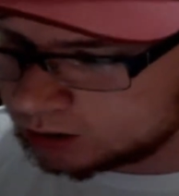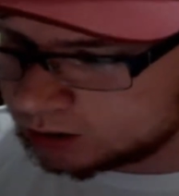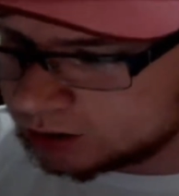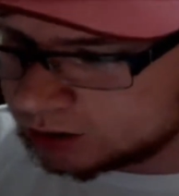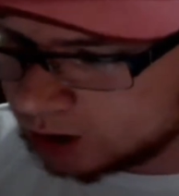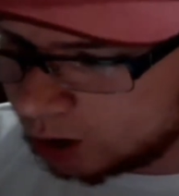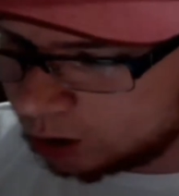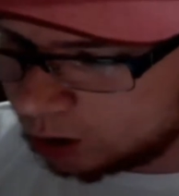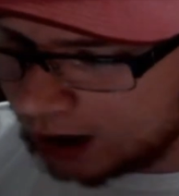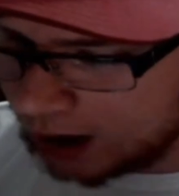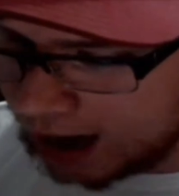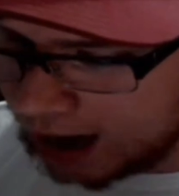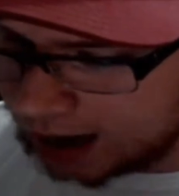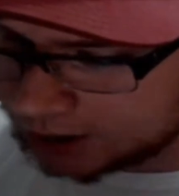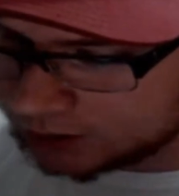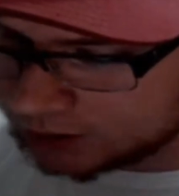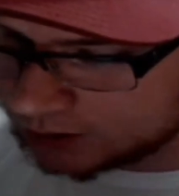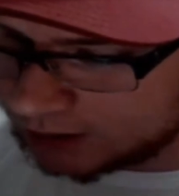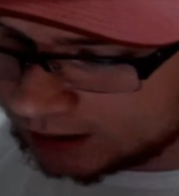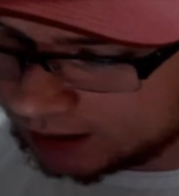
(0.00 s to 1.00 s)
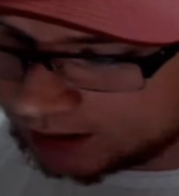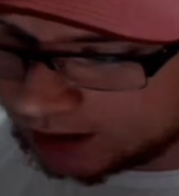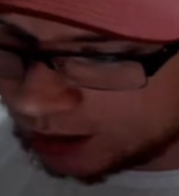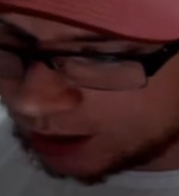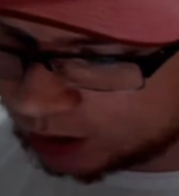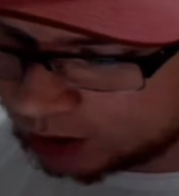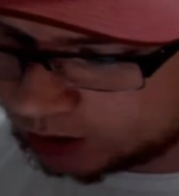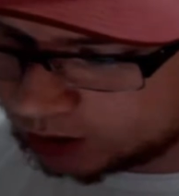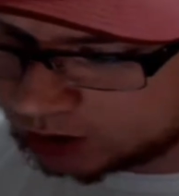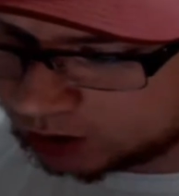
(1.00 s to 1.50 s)
No cracks or anything
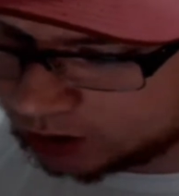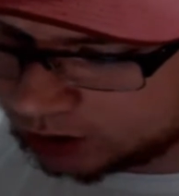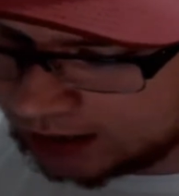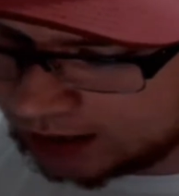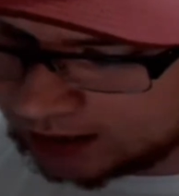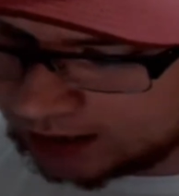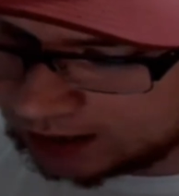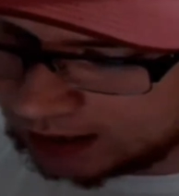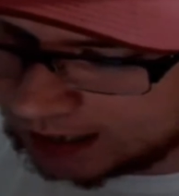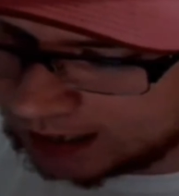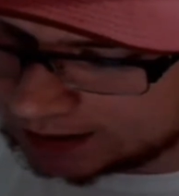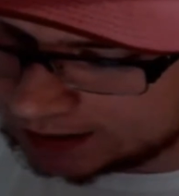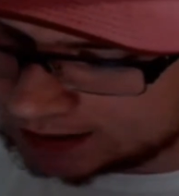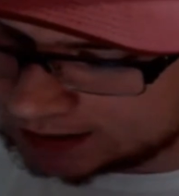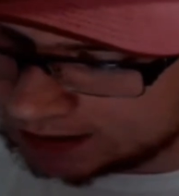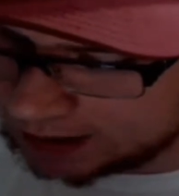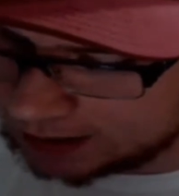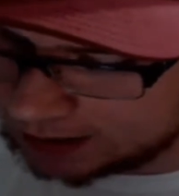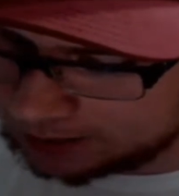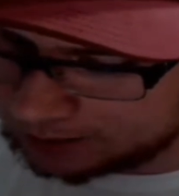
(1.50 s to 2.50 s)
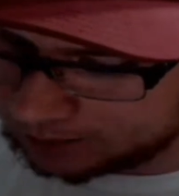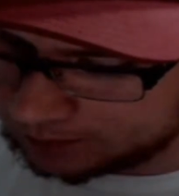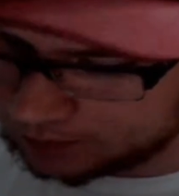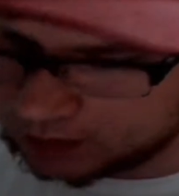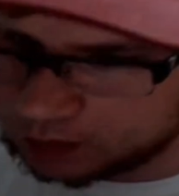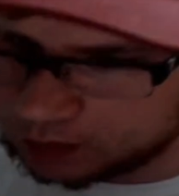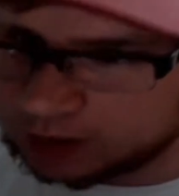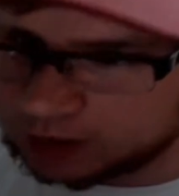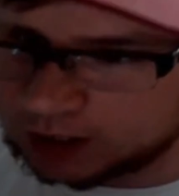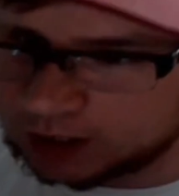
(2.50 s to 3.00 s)
on the screen. Like I said,
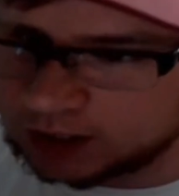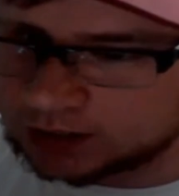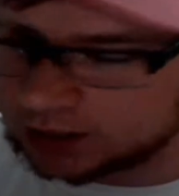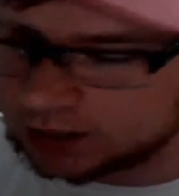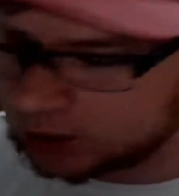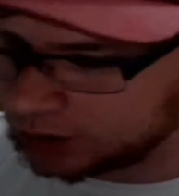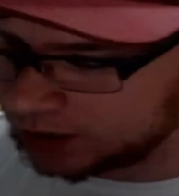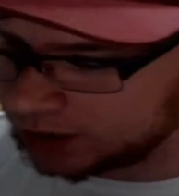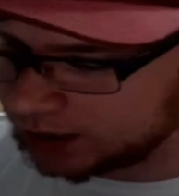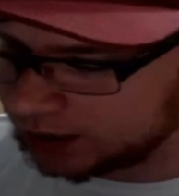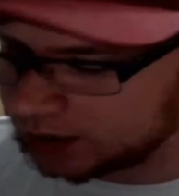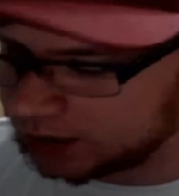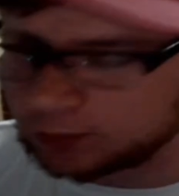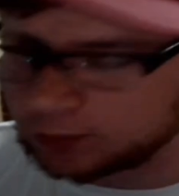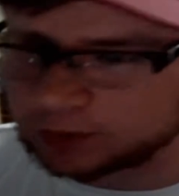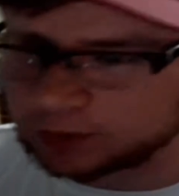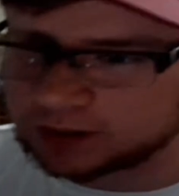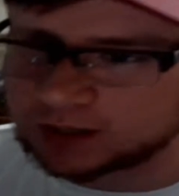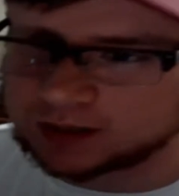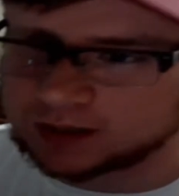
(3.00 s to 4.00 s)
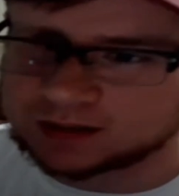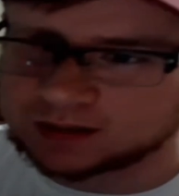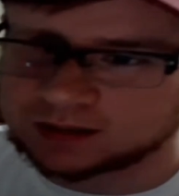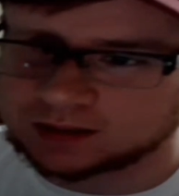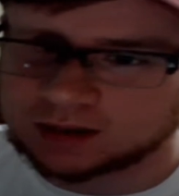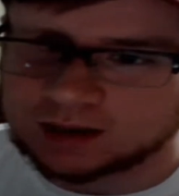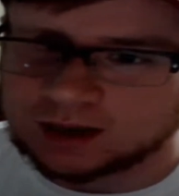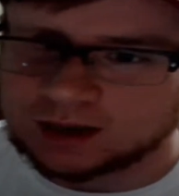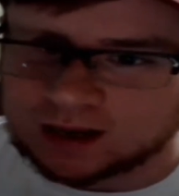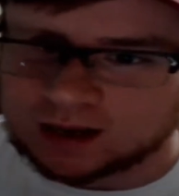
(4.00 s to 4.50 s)
really the only hiccup with this
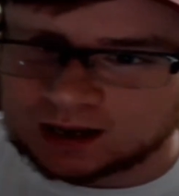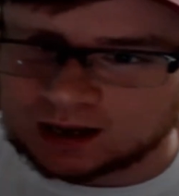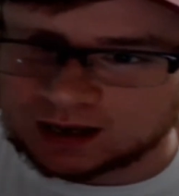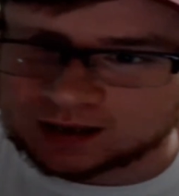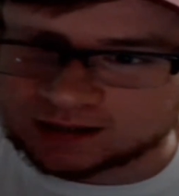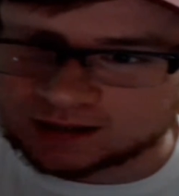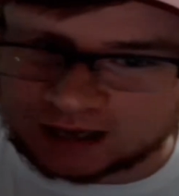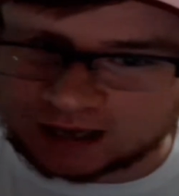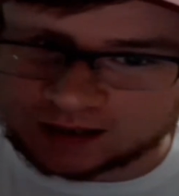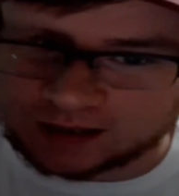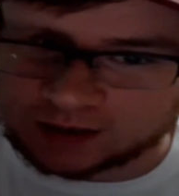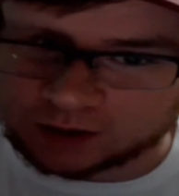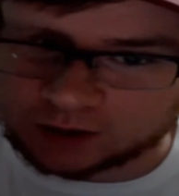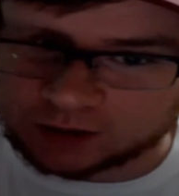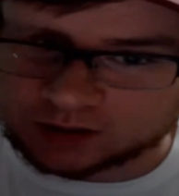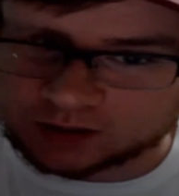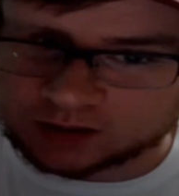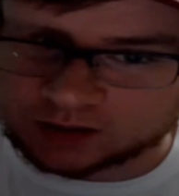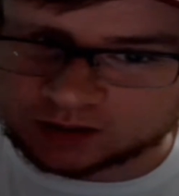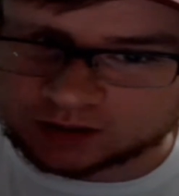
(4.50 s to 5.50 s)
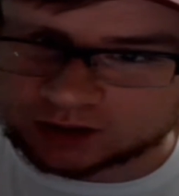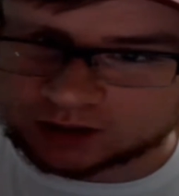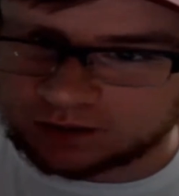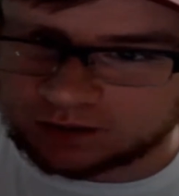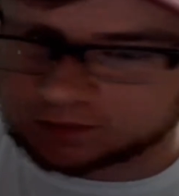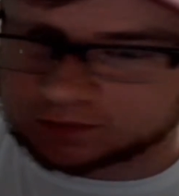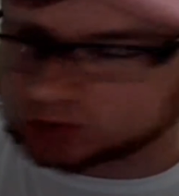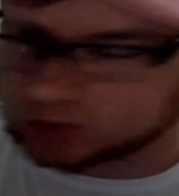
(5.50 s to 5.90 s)
is that there's stuff